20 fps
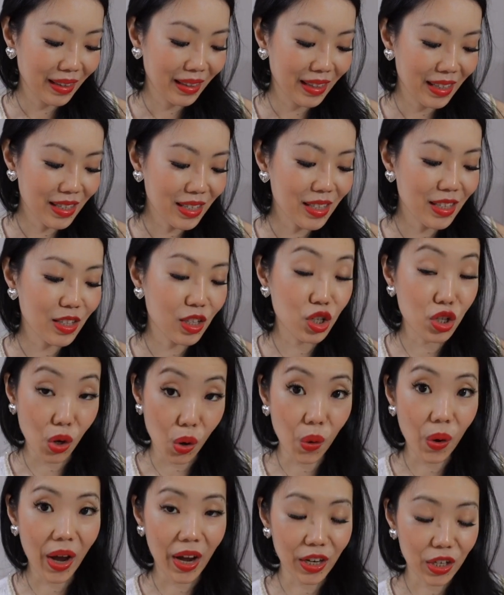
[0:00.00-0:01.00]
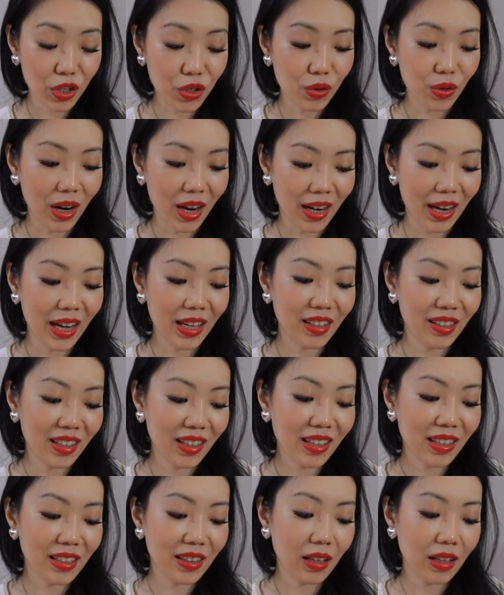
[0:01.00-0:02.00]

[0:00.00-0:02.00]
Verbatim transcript: This is so extra. I think